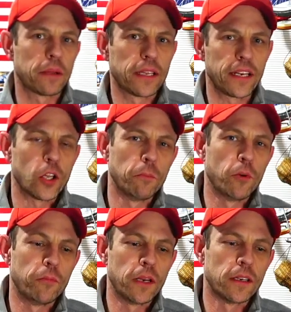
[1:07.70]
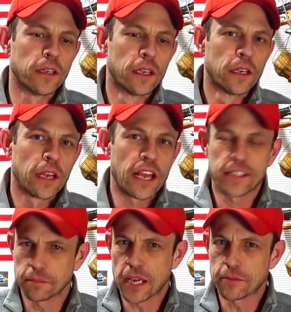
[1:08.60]
political movement, and
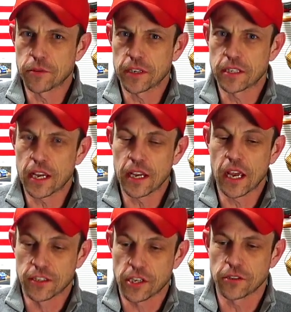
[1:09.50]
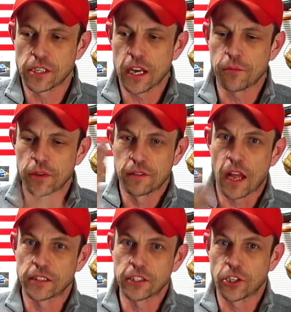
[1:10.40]
sometimes would say associated with
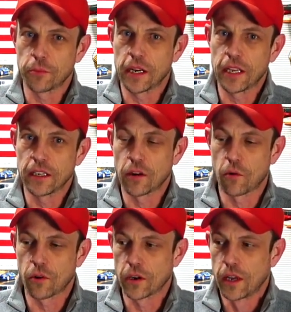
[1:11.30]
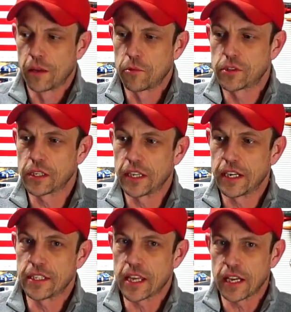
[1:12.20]
Nazi Germany or
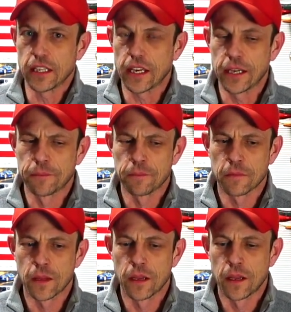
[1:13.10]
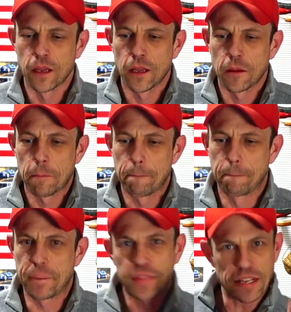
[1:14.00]
Mussolini's Italy.
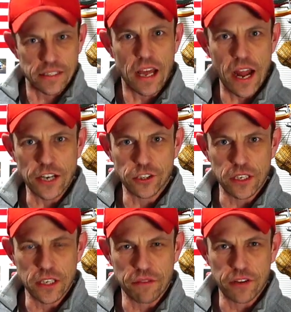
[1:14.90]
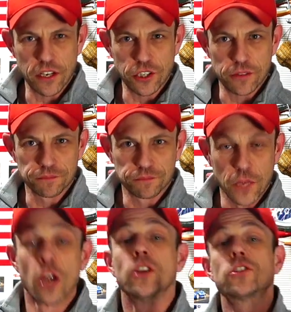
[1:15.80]
But that's not actually a definition.
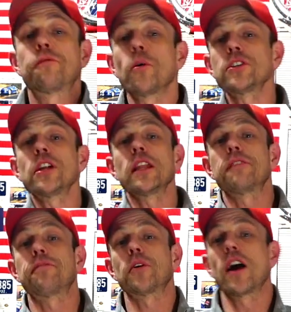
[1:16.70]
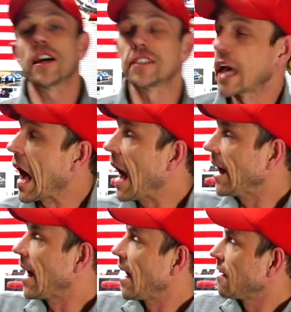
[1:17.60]
So fortunately for us, I
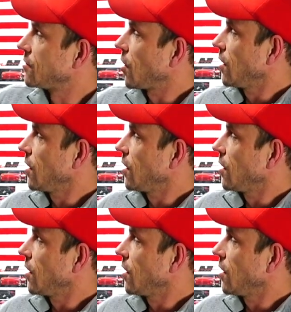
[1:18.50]
have darn